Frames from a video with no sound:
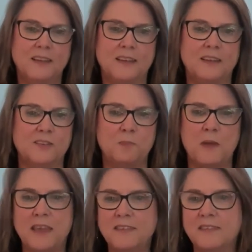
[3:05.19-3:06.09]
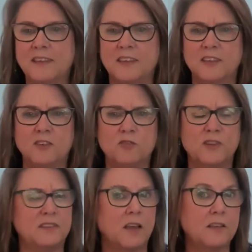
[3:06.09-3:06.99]
It is based in
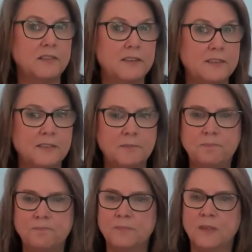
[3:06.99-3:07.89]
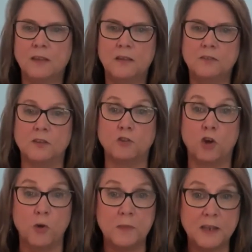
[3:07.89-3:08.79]
reductionism,
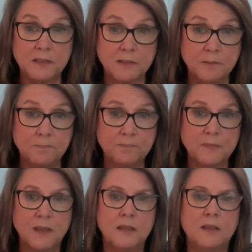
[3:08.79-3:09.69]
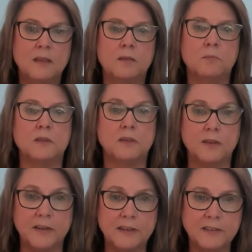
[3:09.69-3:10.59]
determinism,
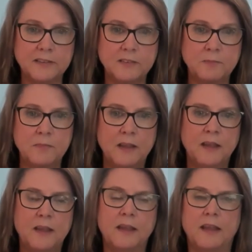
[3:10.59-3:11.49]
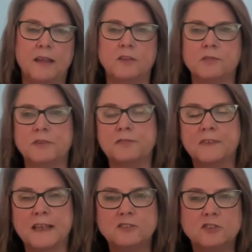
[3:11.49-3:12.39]
materialism, and a
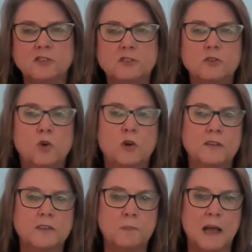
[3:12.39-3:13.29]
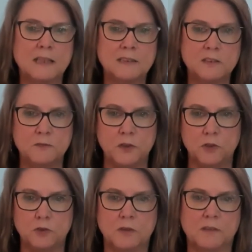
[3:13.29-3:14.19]
reflection correspondence
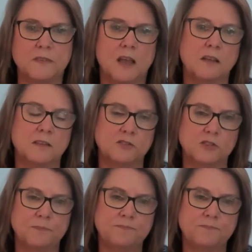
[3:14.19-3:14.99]
view of knowledge.